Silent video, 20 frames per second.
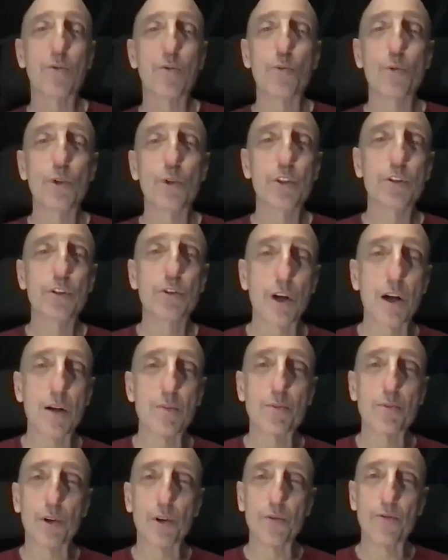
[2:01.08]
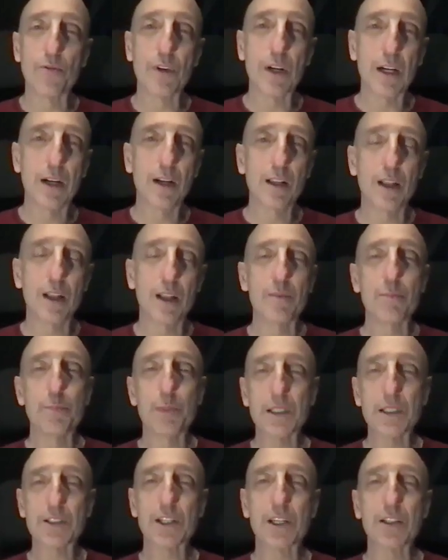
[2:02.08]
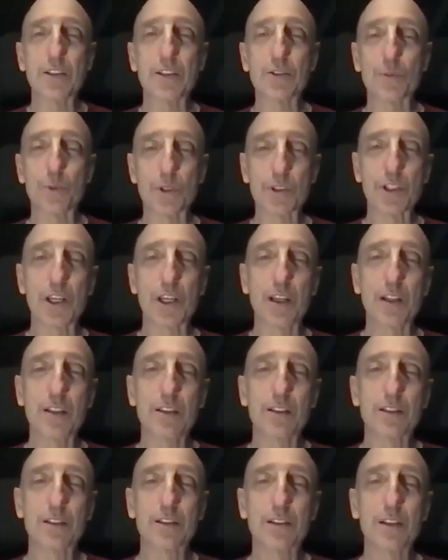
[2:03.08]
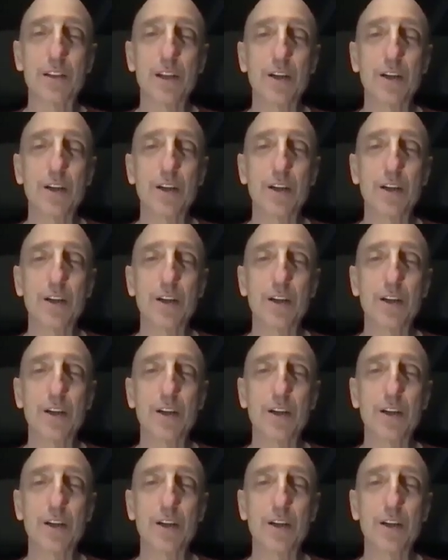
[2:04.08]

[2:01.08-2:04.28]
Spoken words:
Yeah. Real Crime Profile and Best Case, Worst Case.